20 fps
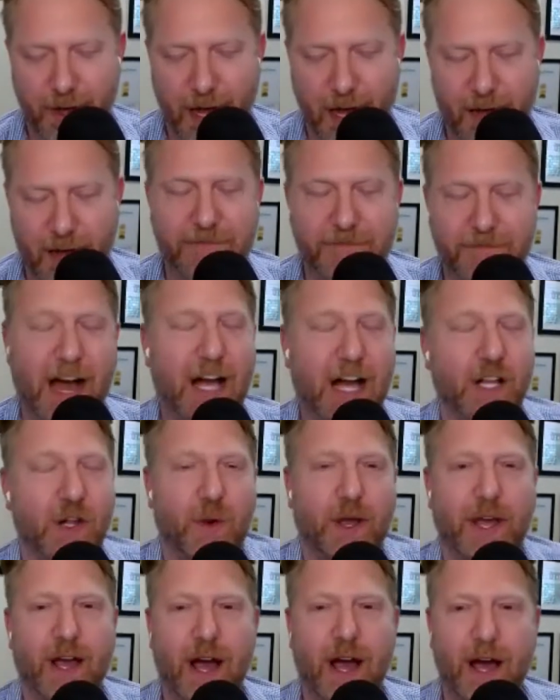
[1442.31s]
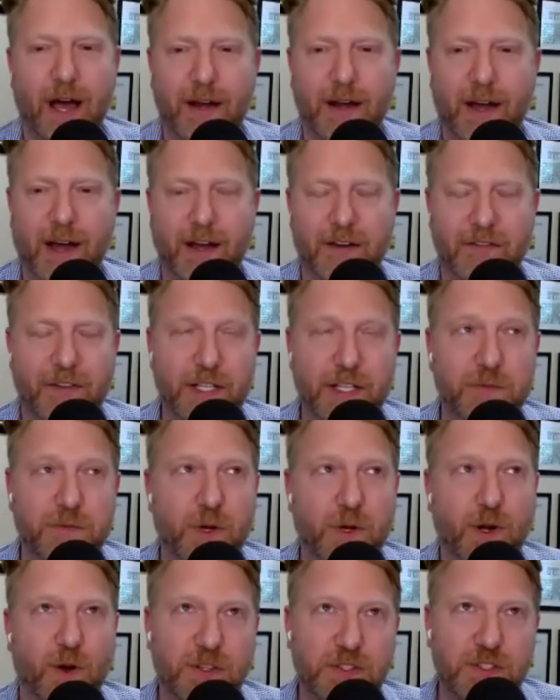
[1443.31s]
uh, following on on
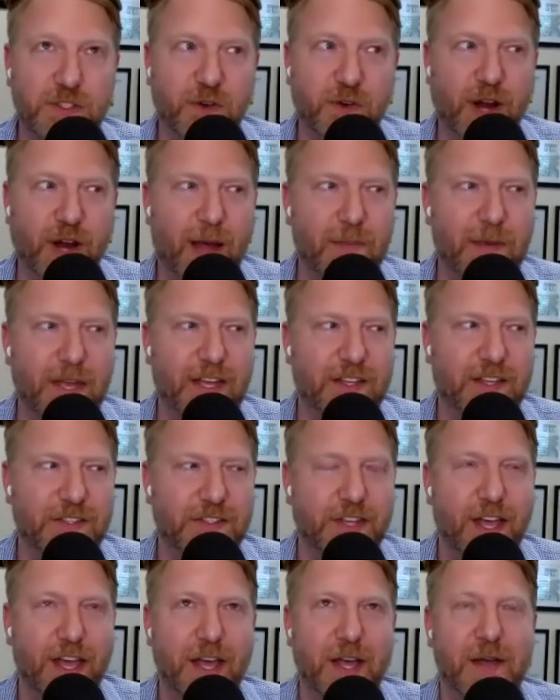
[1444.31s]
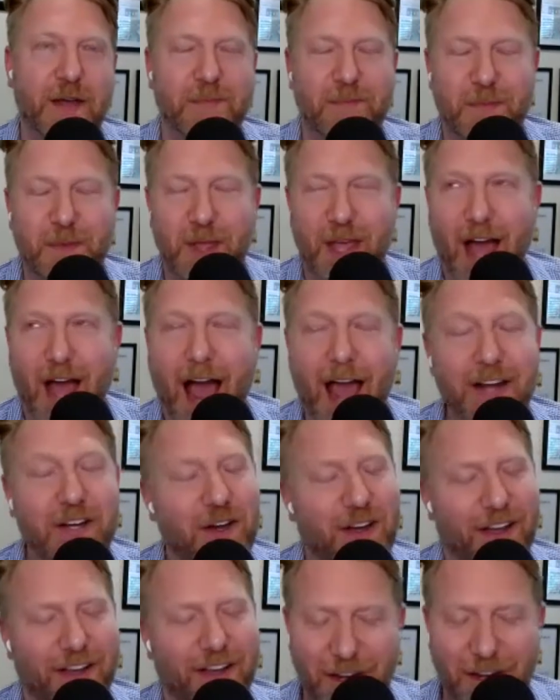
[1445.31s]
Facebook or Instagram is I
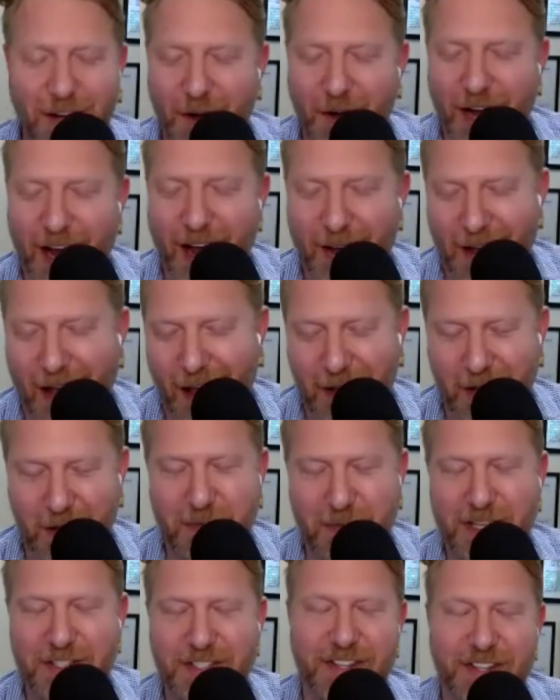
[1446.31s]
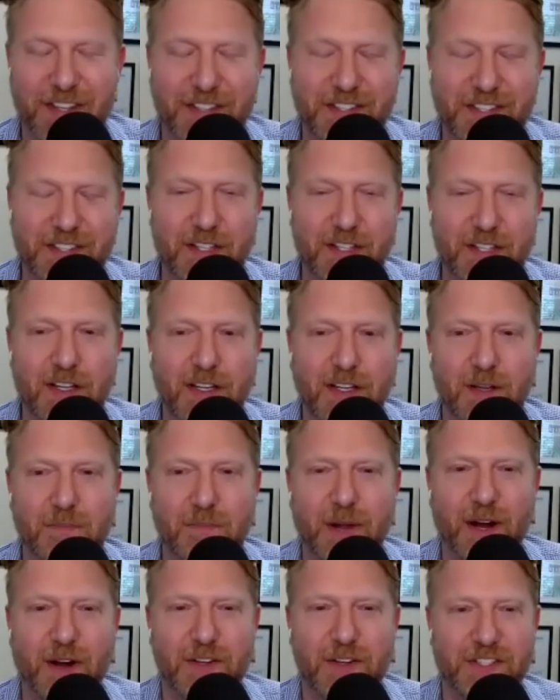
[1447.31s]
know, you know, and I'll, I'll, admit to this, it's a little
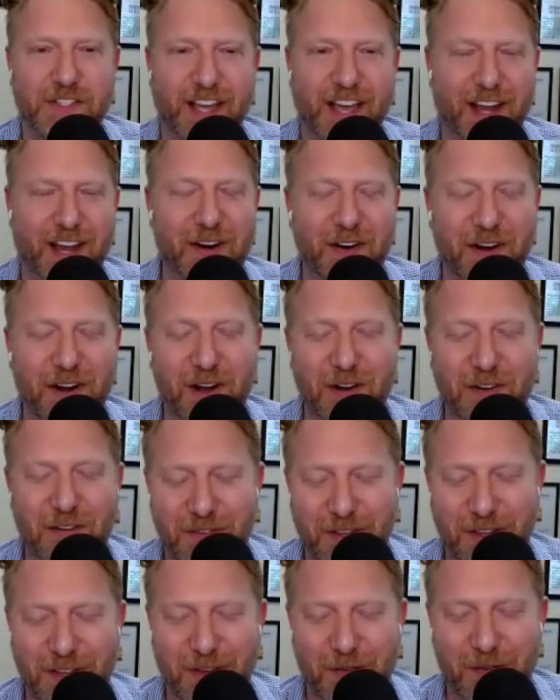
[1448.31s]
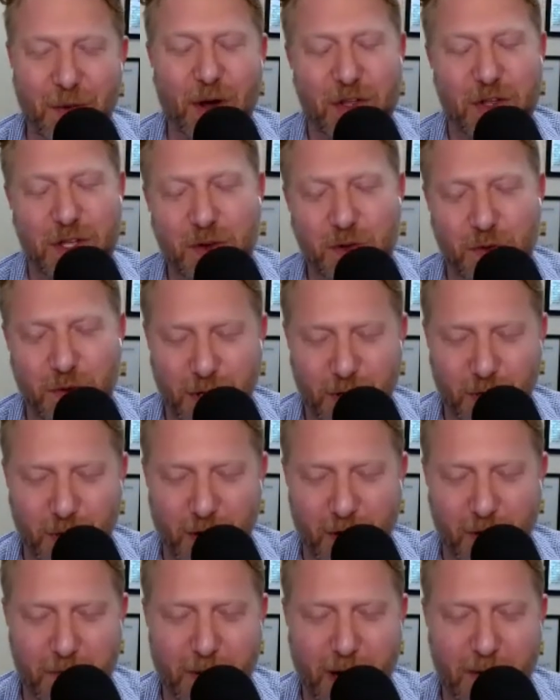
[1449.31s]
embarrassing. I don't know if you, well, you, you
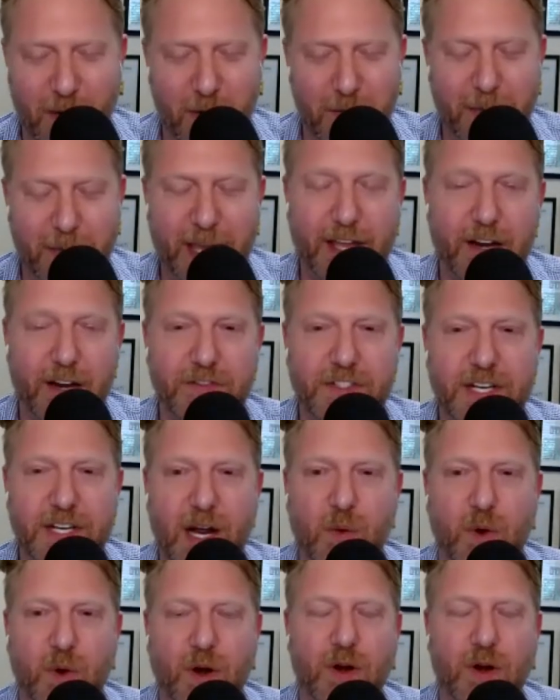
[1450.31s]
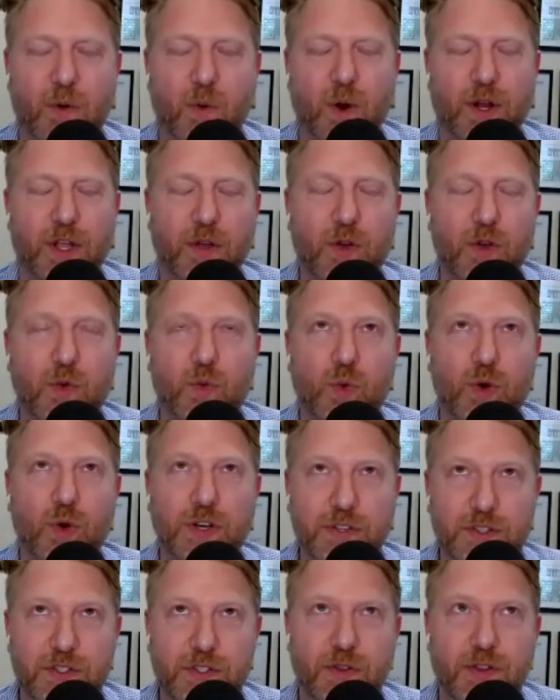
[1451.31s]
are probably big enough to know where, where you
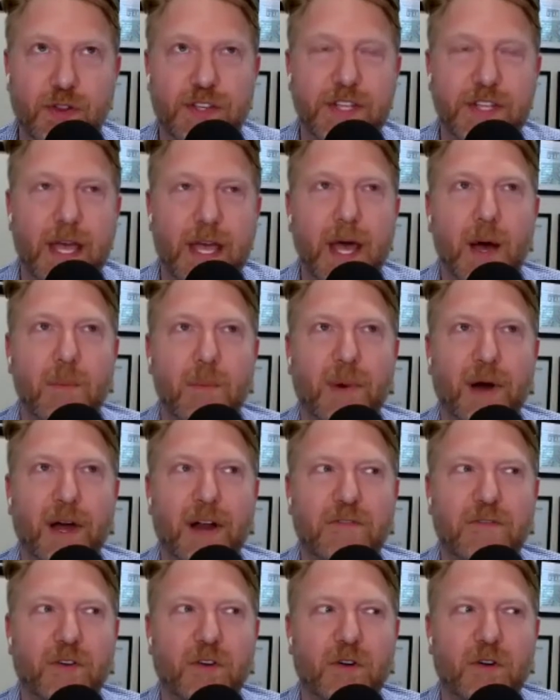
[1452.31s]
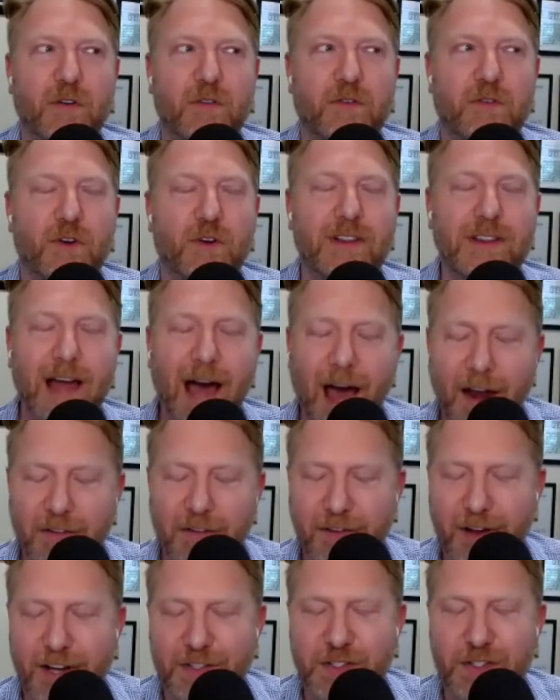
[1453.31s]
wouldn't do this, but for, for a lot
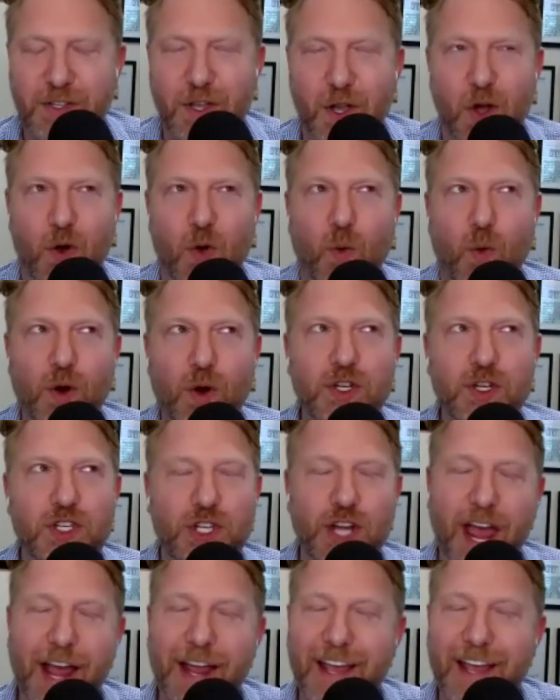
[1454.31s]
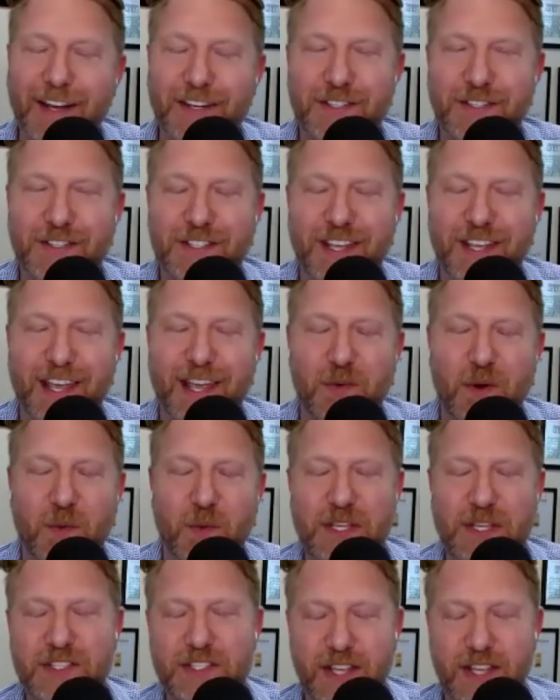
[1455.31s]
of us, we're checking to see when
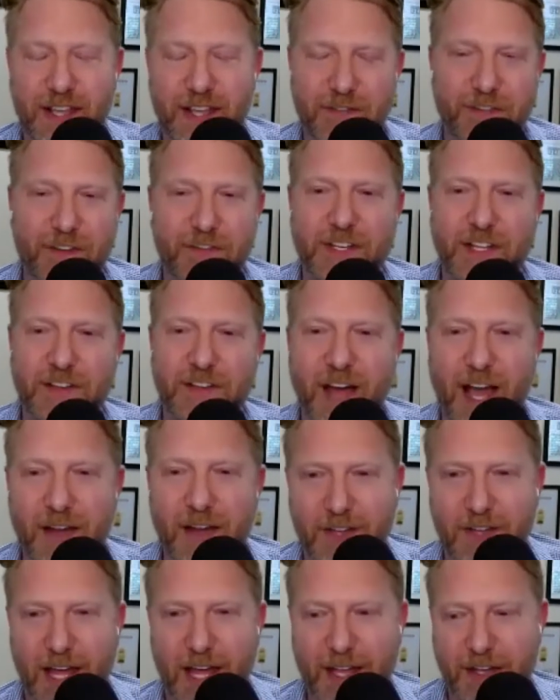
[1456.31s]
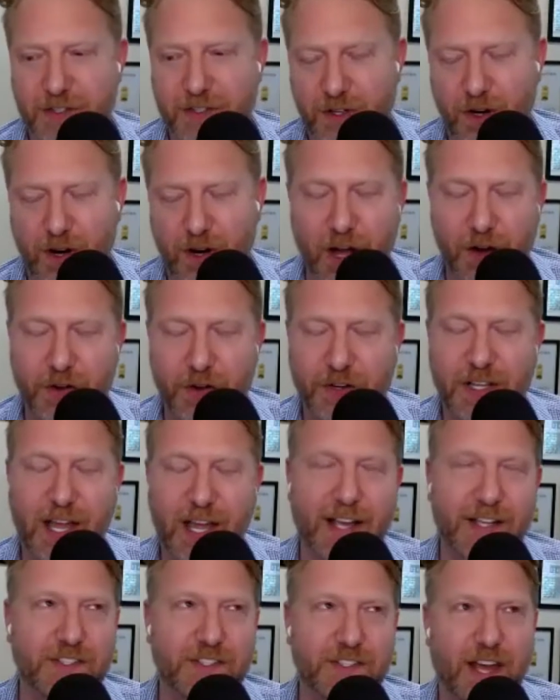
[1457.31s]
we see 55 likes or hundred
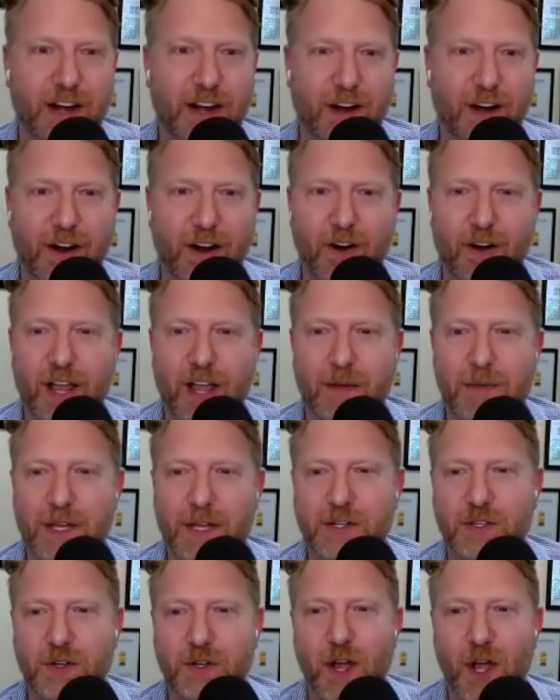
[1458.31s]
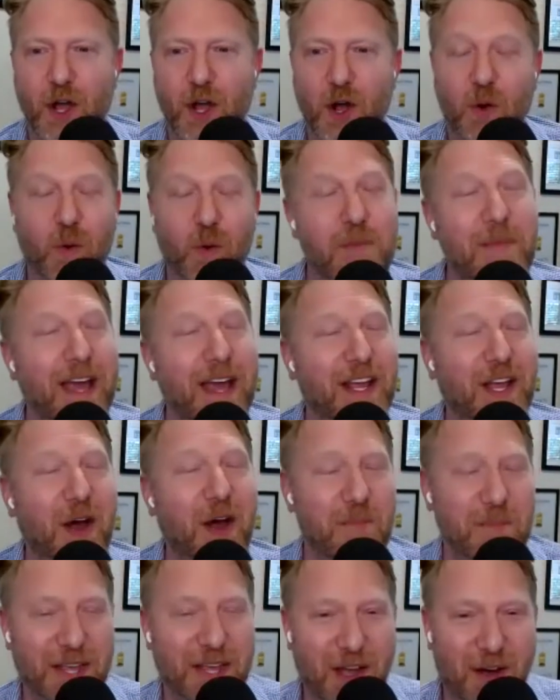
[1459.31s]
likes on our, our image, or we might
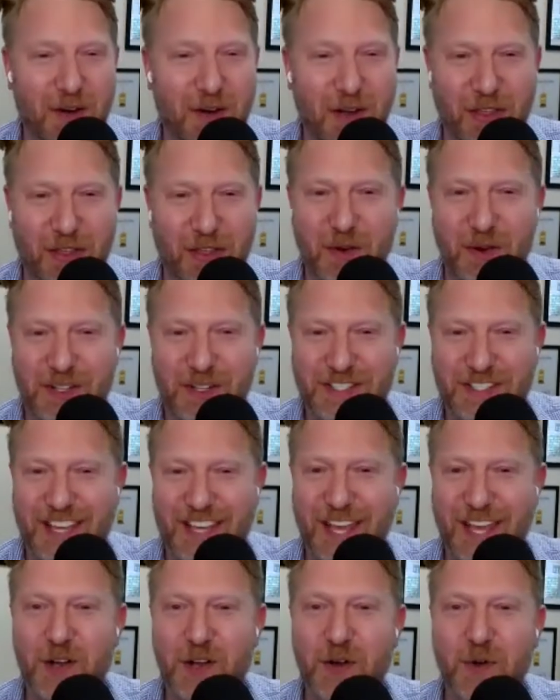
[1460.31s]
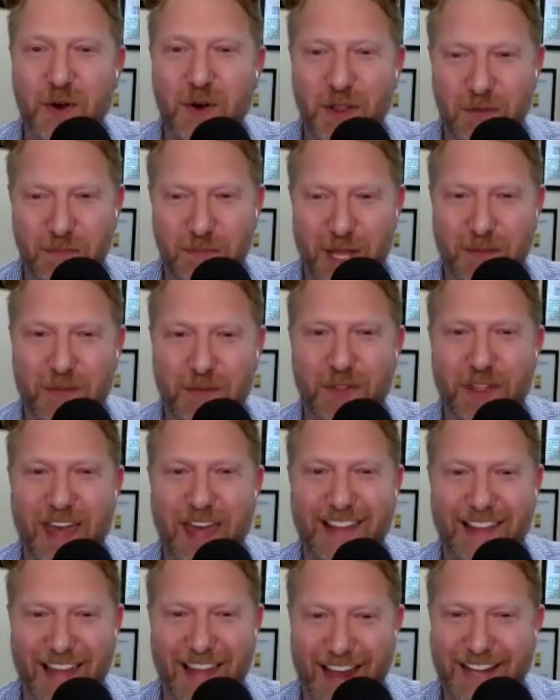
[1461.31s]
go be going through and seeing who are the people
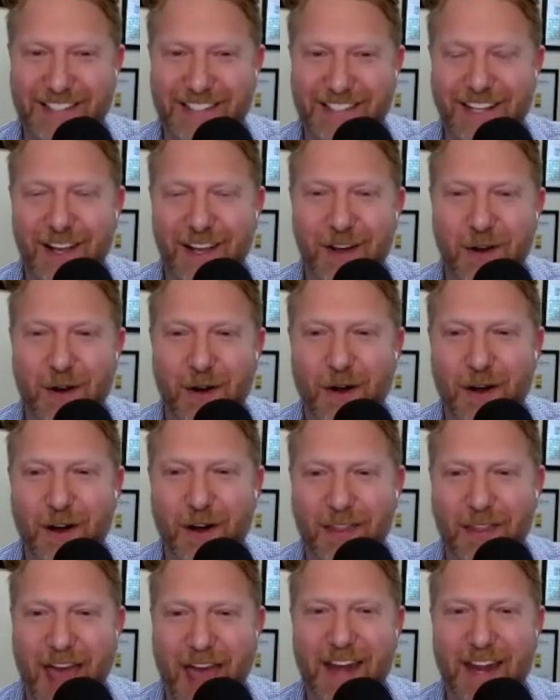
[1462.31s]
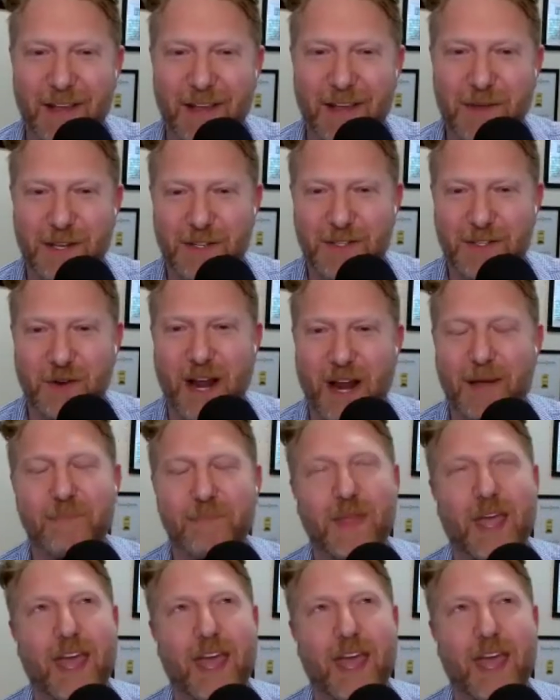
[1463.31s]
that liked uh, that image. Right.